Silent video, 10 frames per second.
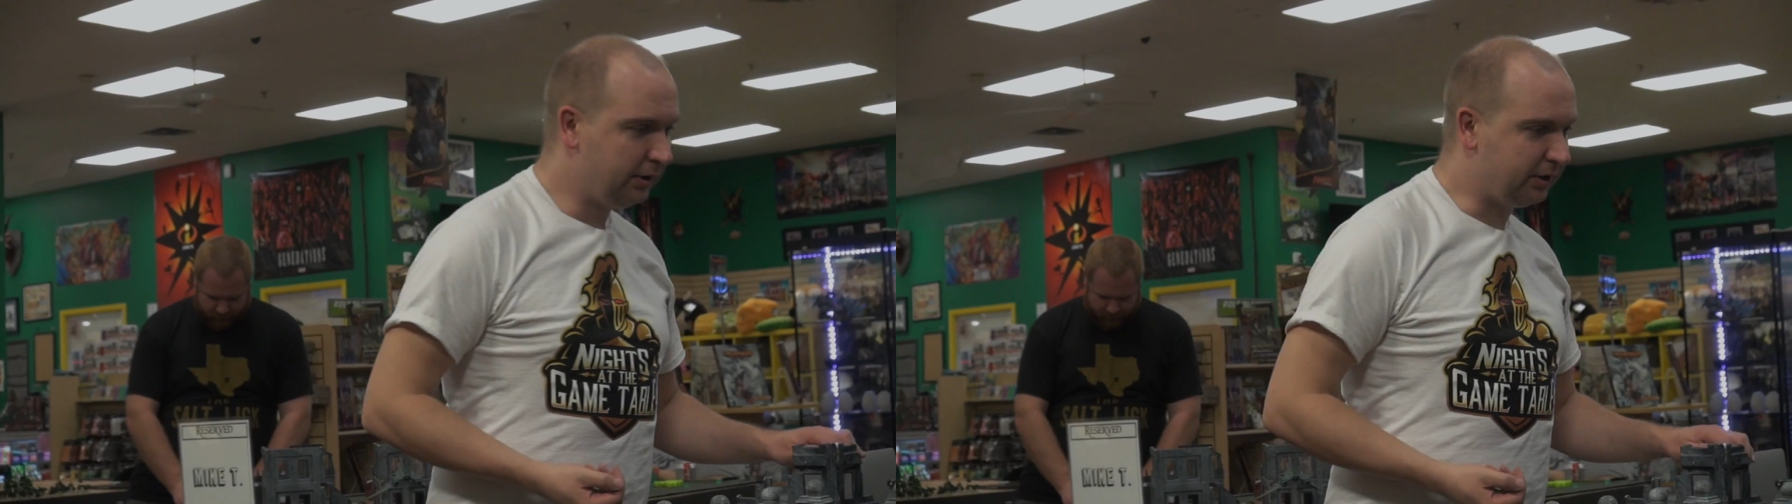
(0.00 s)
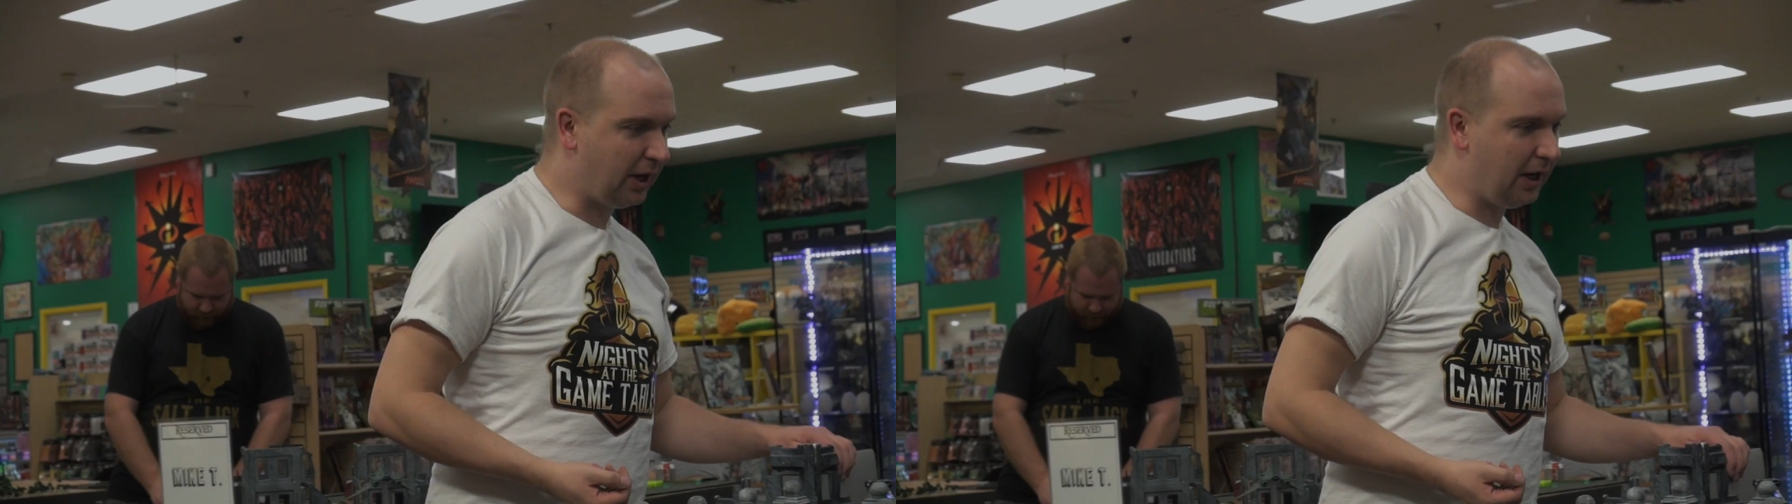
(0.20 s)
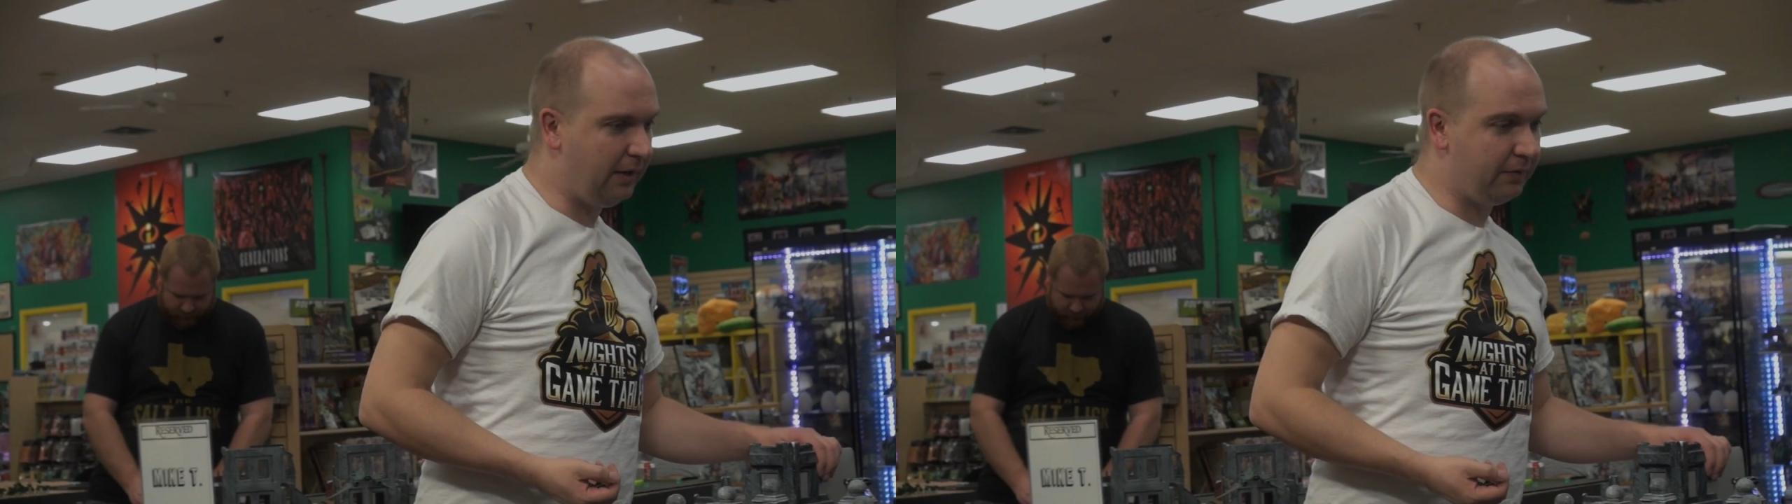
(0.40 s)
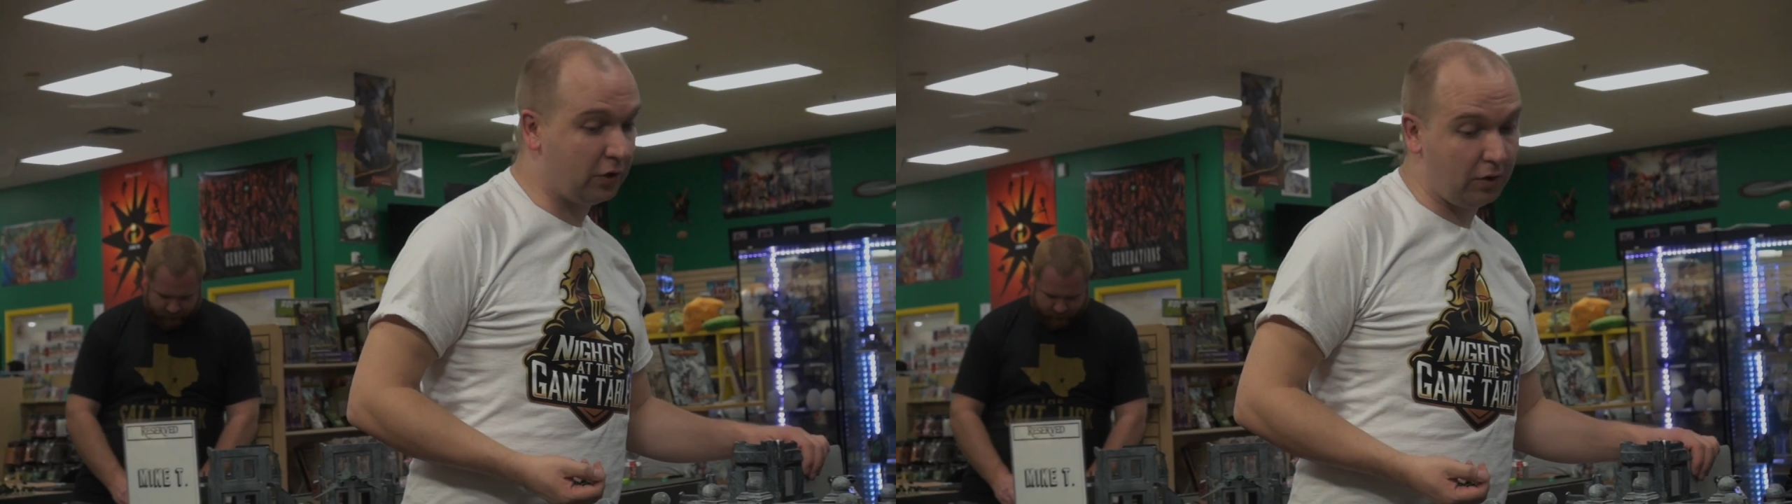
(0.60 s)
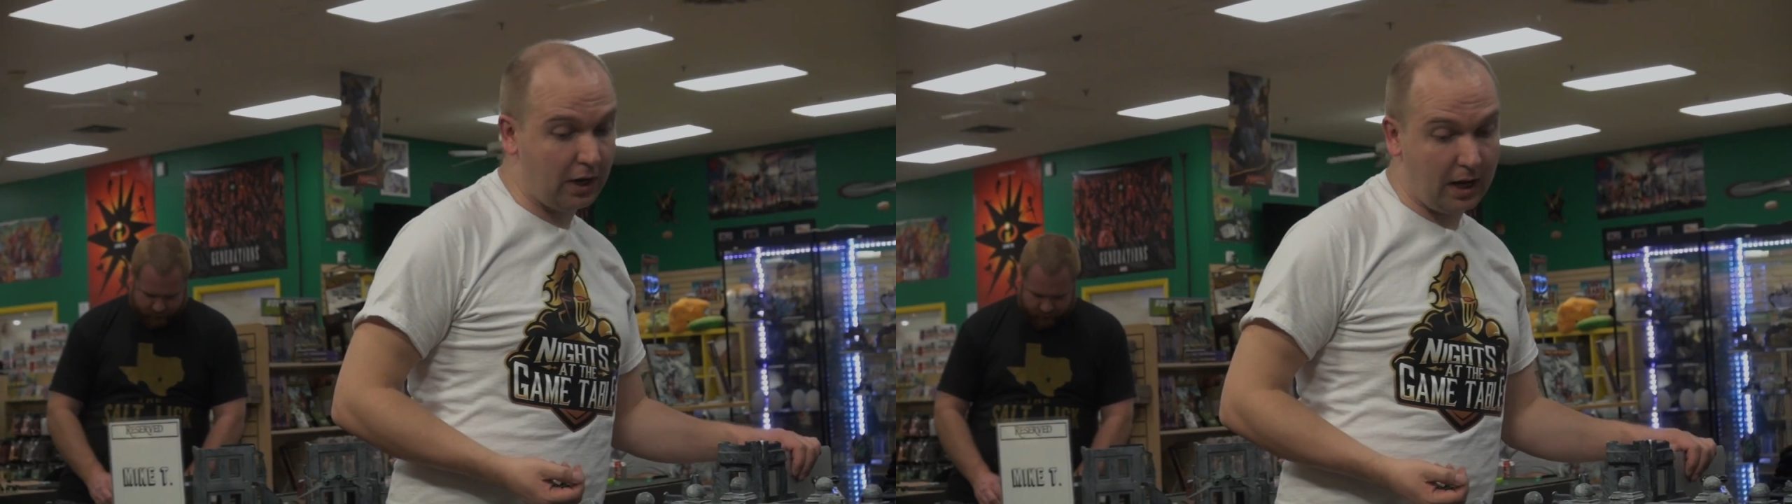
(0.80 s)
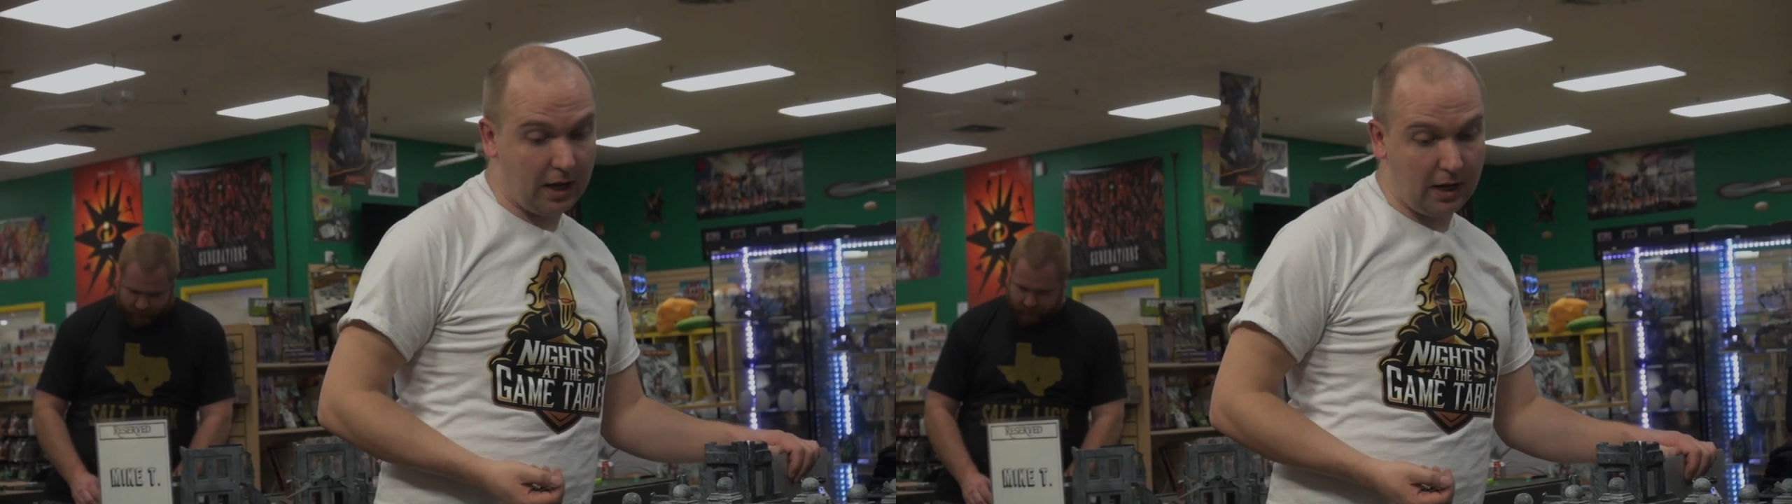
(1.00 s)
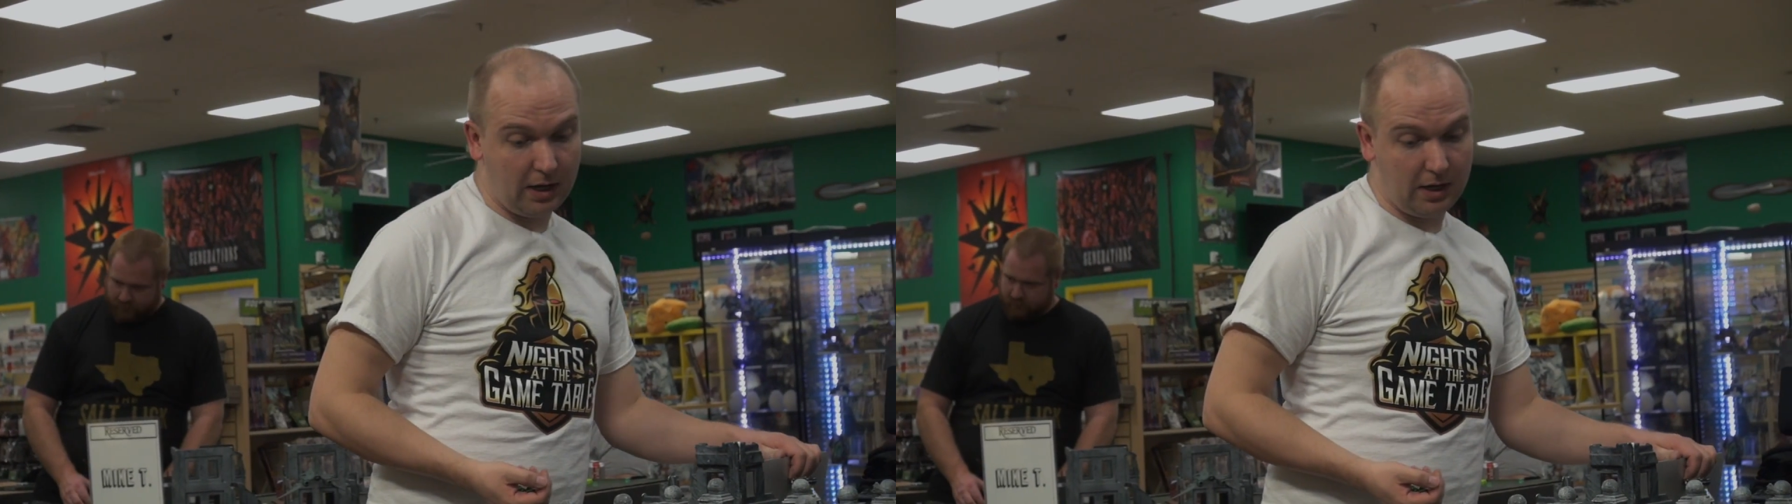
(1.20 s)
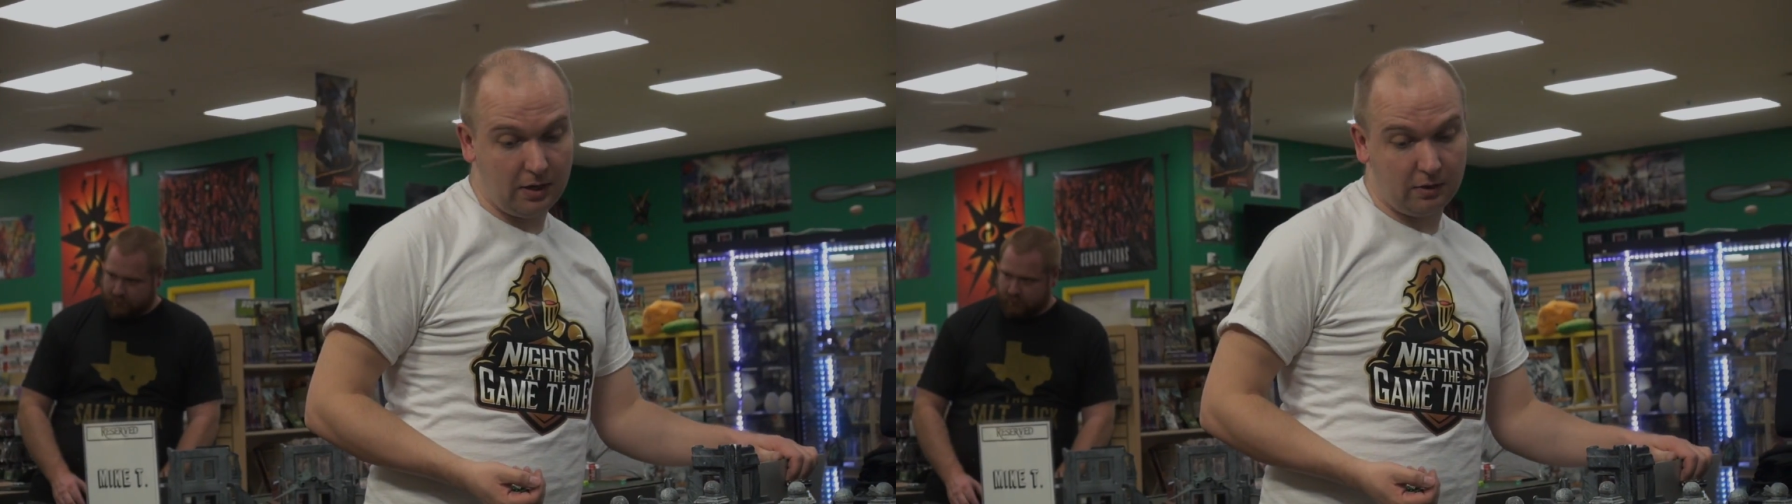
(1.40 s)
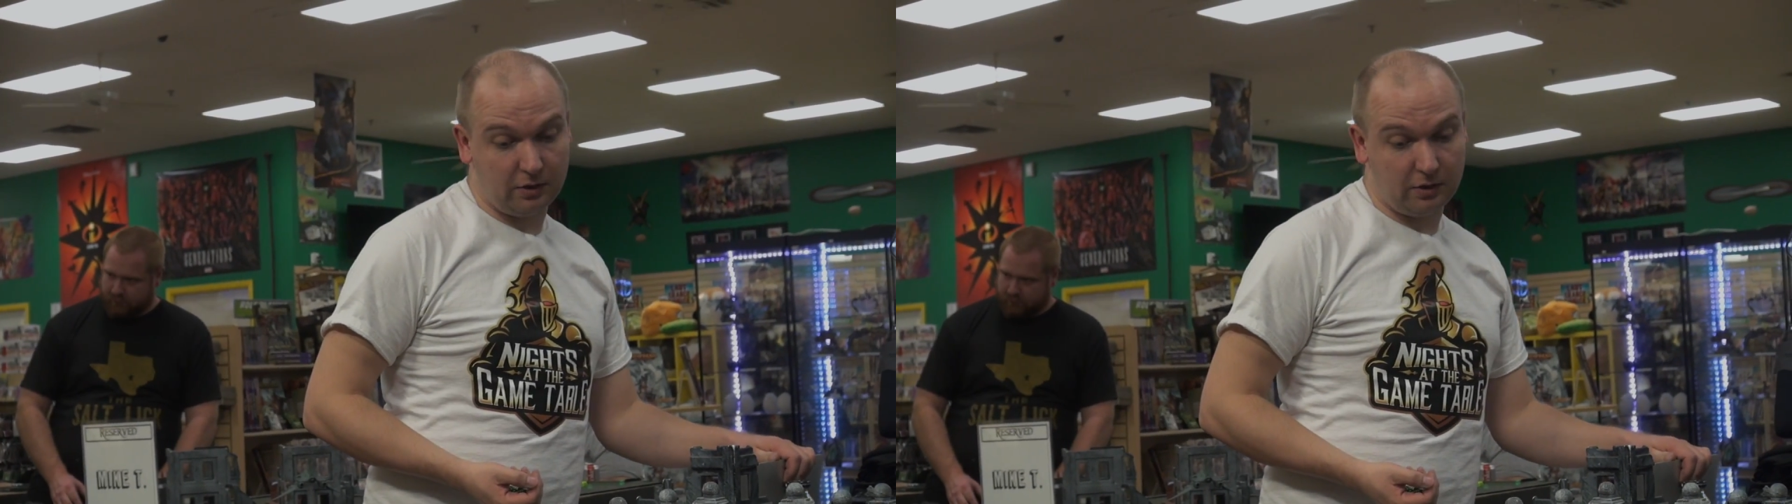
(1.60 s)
saves on a.